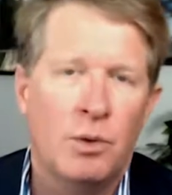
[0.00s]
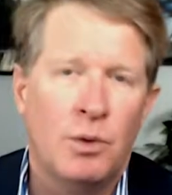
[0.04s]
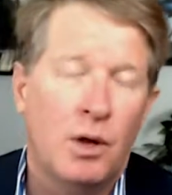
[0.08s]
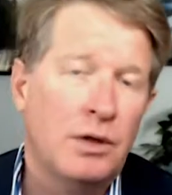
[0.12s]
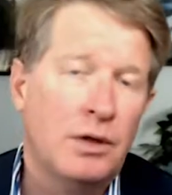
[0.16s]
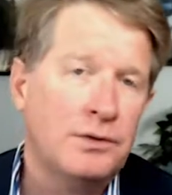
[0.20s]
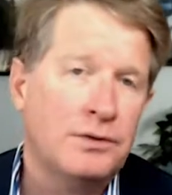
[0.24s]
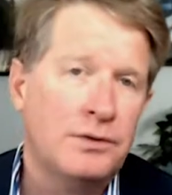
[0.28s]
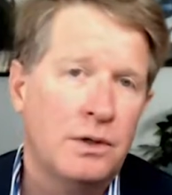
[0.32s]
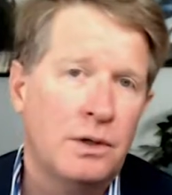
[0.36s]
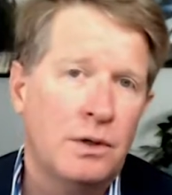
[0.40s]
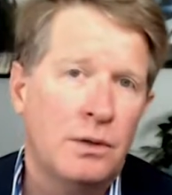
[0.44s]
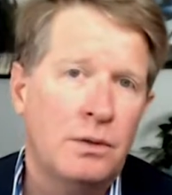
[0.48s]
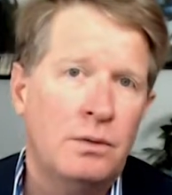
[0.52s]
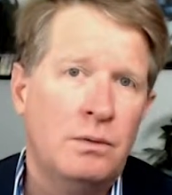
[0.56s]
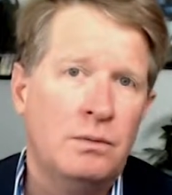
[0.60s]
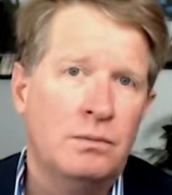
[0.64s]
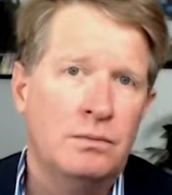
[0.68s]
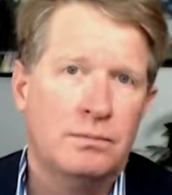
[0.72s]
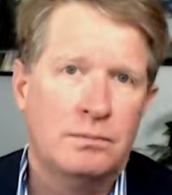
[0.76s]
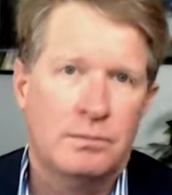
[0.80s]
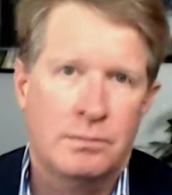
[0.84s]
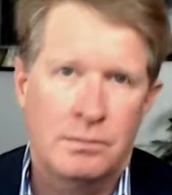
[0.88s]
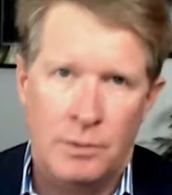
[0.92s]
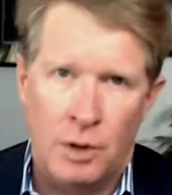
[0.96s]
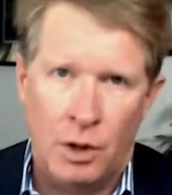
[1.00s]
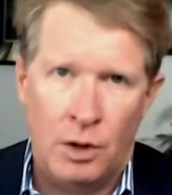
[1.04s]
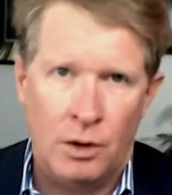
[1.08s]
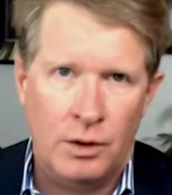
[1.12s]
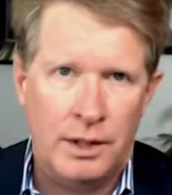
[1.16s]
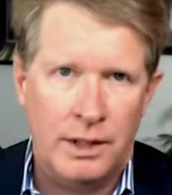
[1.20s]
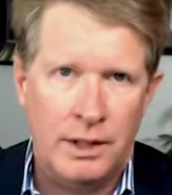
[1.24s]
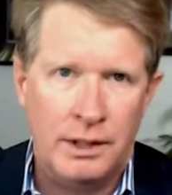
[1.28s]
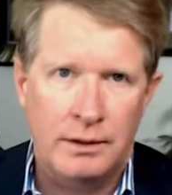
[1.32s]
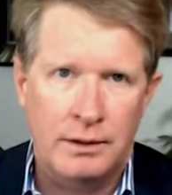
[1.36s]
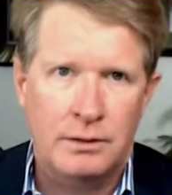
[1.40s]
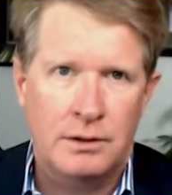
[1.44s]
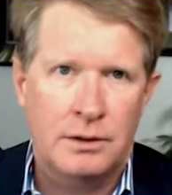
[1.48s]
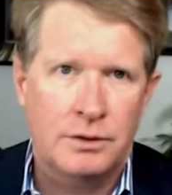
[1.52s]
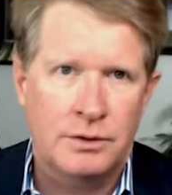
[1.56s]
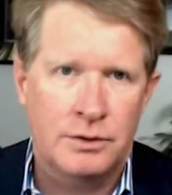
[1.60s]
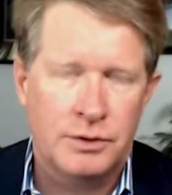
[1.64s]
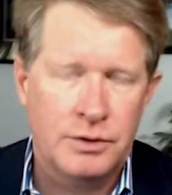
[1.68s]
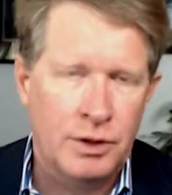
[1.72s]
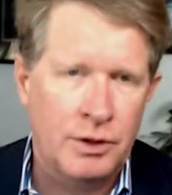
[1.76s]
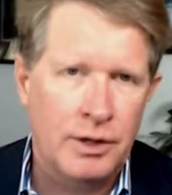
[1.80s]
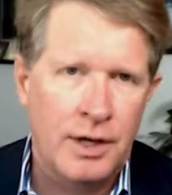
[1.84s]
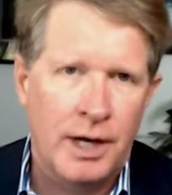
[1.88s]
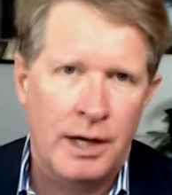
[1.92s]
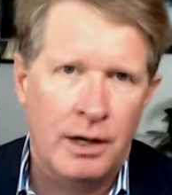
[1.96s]
We'll also
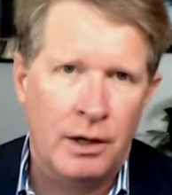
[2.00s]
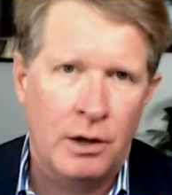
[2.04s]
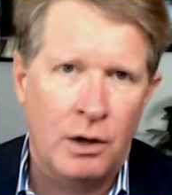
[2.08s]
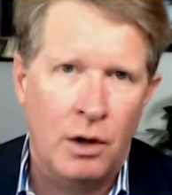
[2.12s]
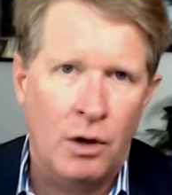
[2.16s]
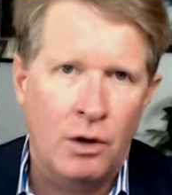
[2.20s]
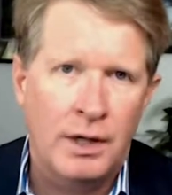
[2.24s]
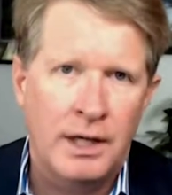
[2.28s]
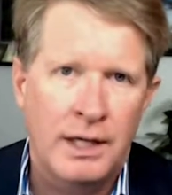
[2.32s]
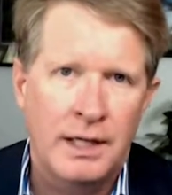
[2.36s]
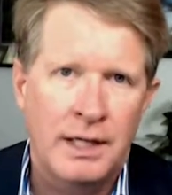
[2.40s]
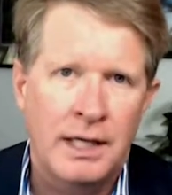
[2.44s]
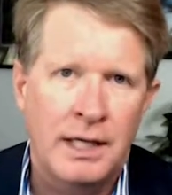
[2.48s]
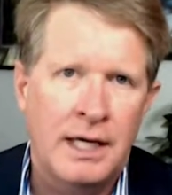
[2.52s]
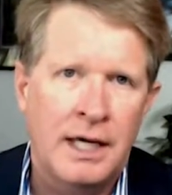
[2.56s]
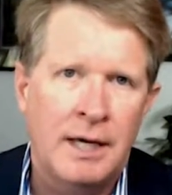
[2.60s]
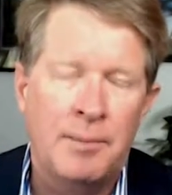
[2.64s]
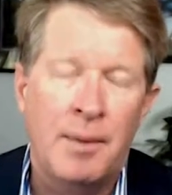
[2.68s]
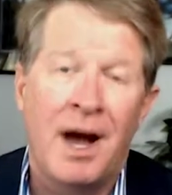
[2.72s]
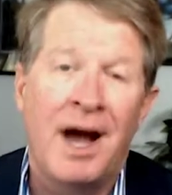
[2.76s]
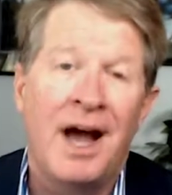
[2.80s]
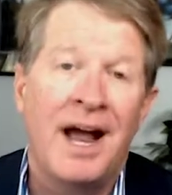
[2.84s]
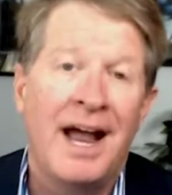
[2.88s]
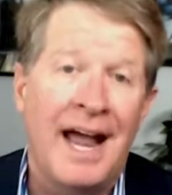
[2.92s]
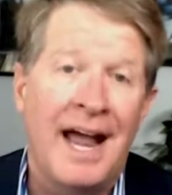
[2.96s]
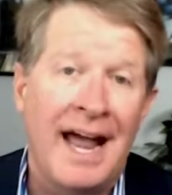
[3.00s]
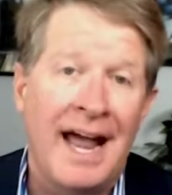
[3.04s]
show you how to log into eBuy